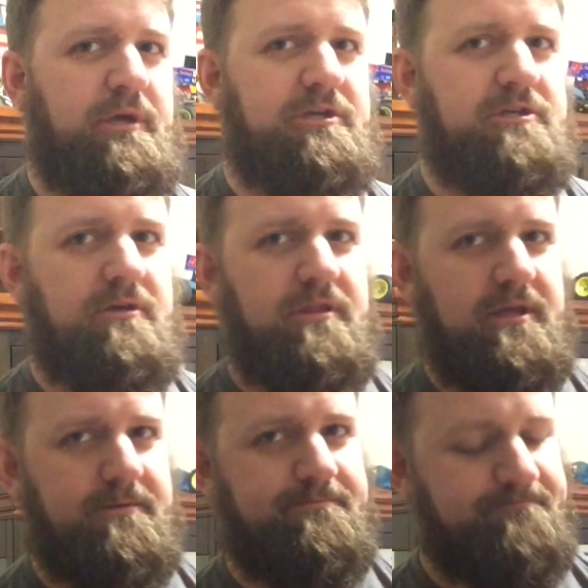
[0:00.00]
pink shirt
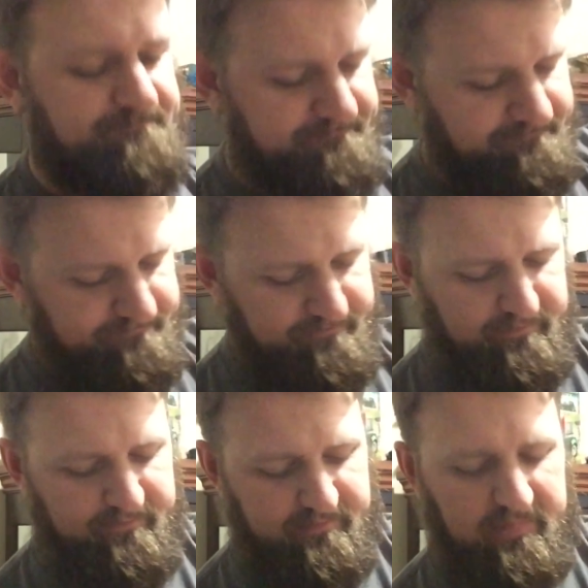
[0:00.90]
thing.
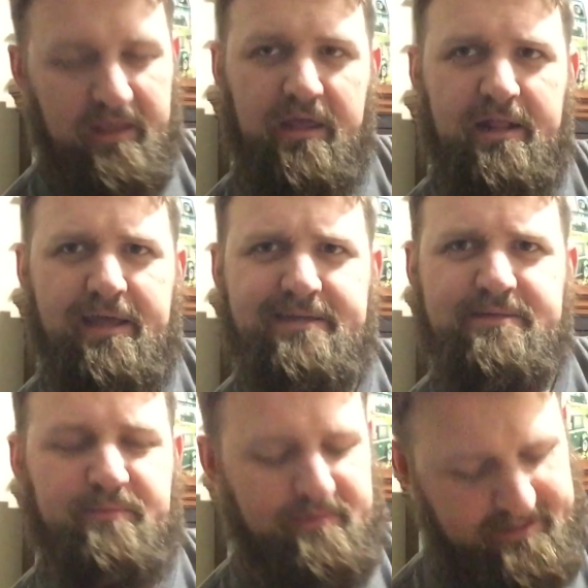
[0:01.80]
Can I ask
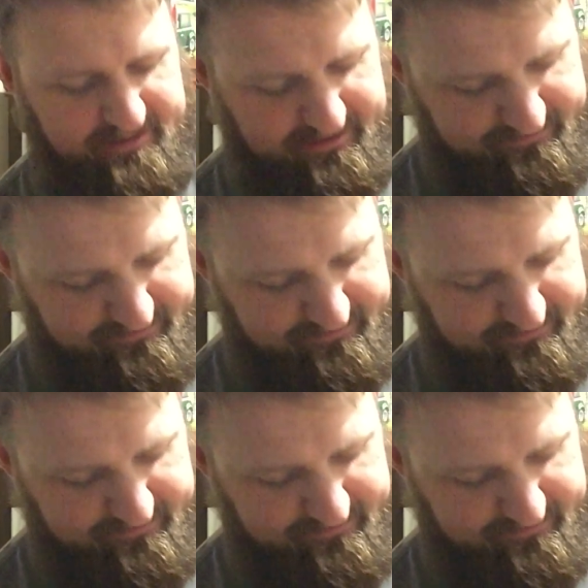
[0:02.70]
him about